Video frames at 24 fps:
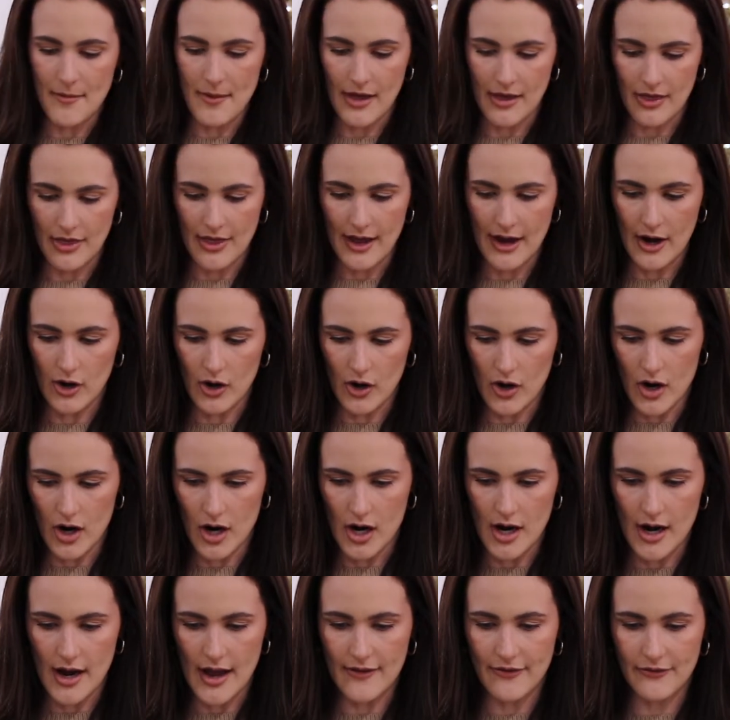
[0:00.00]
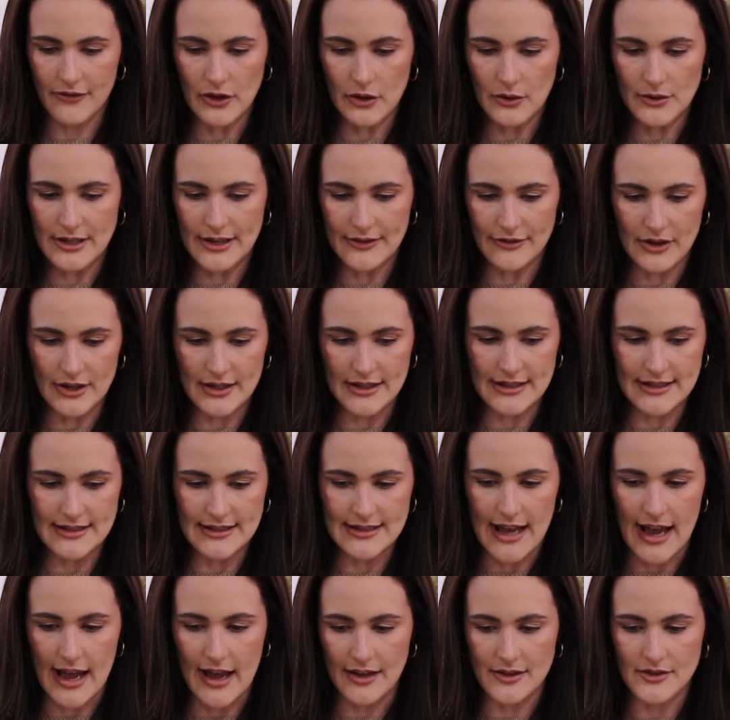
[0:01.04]
there are a few different
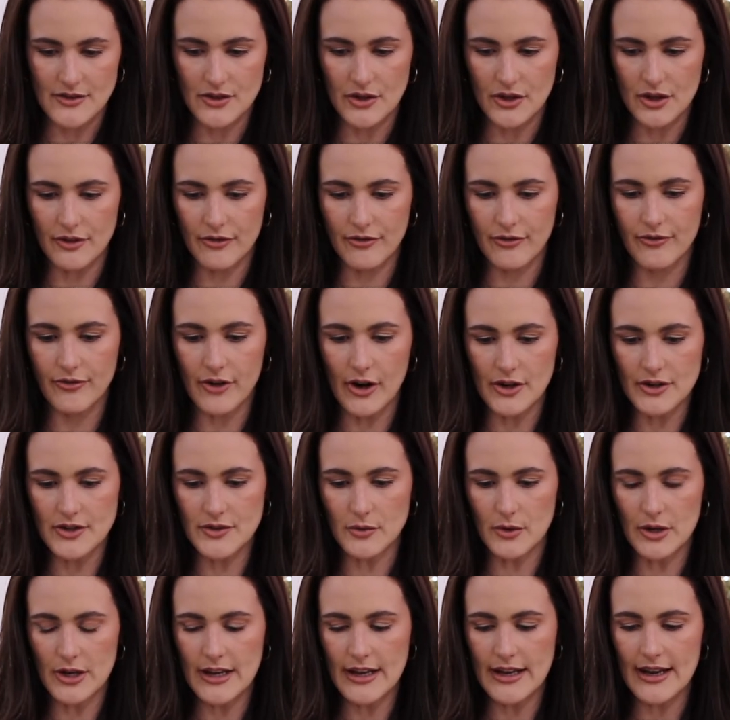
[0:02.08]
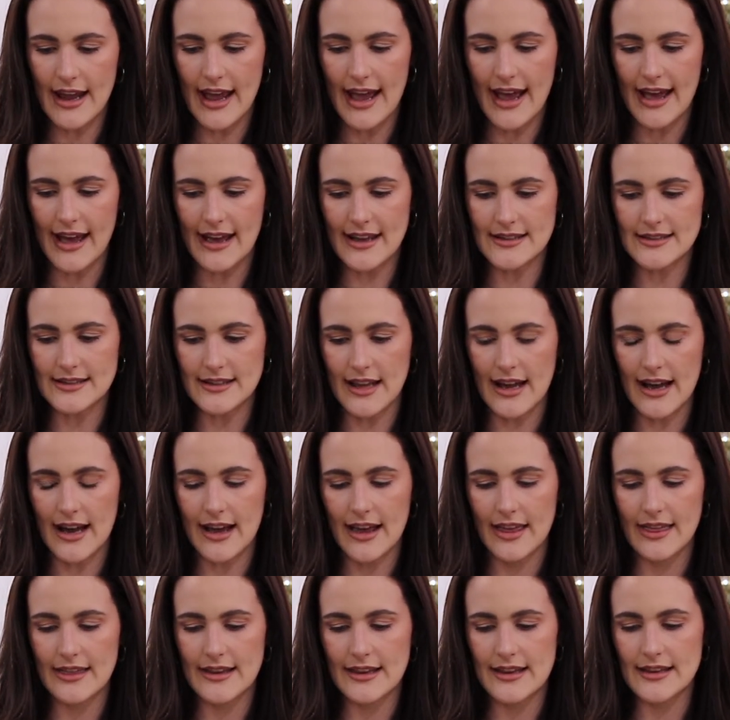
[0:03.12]
designs. So the first one has
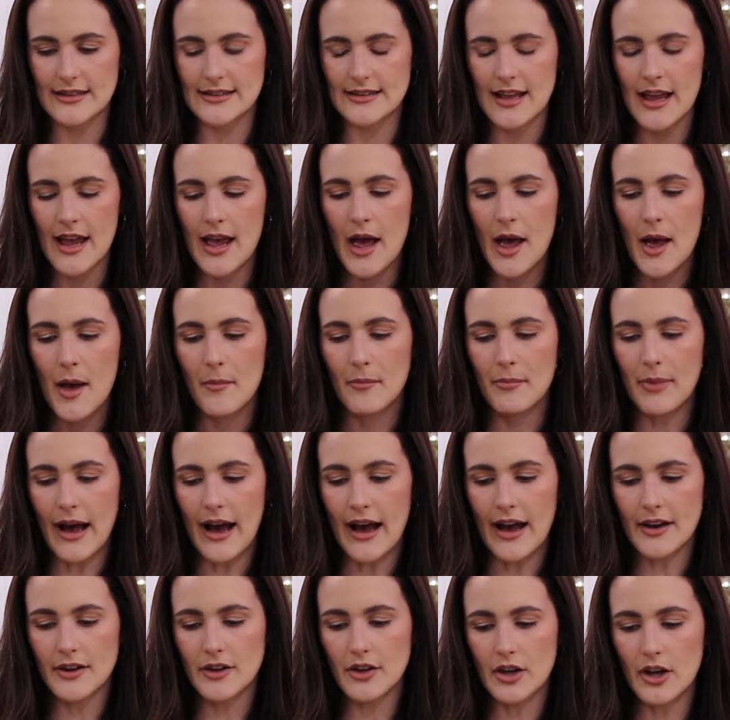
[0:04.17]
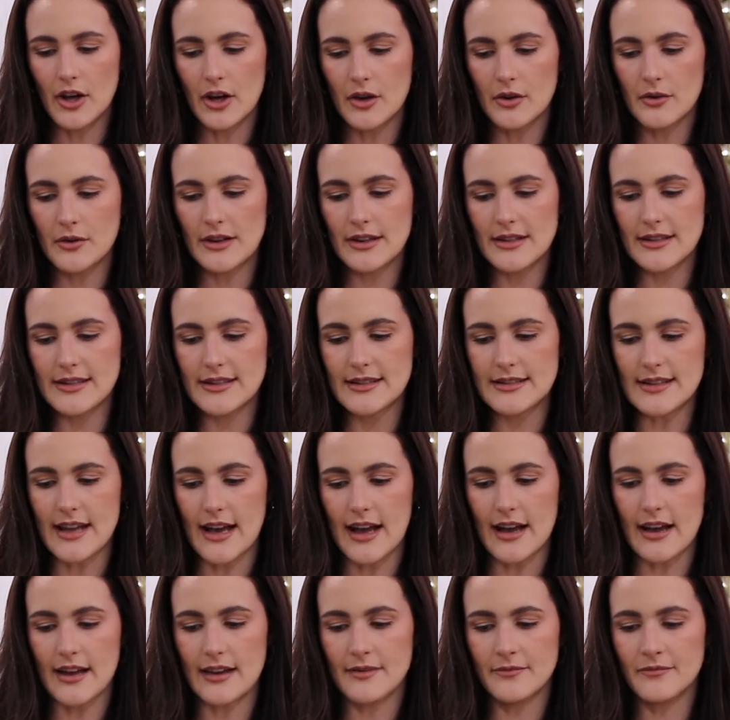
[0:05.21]
like this pine cone
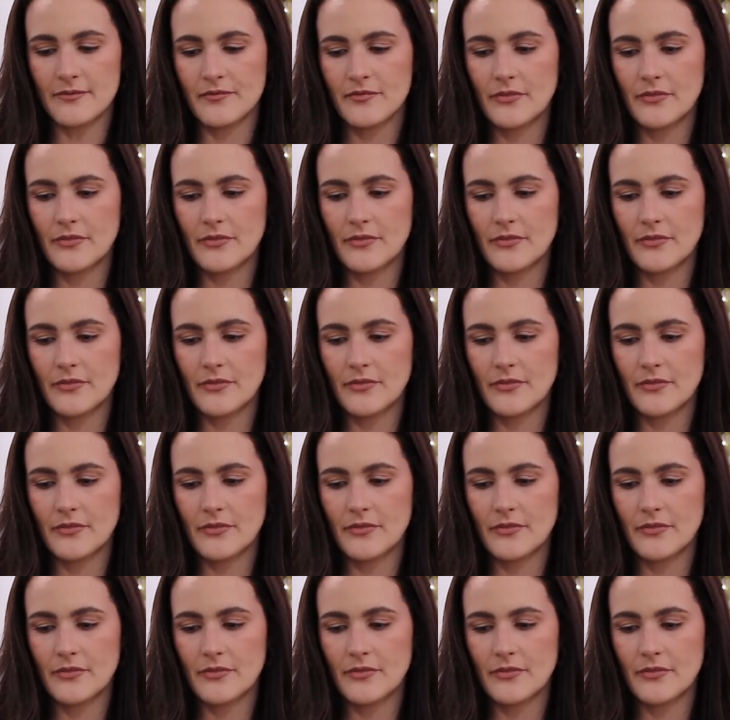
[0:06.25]
design.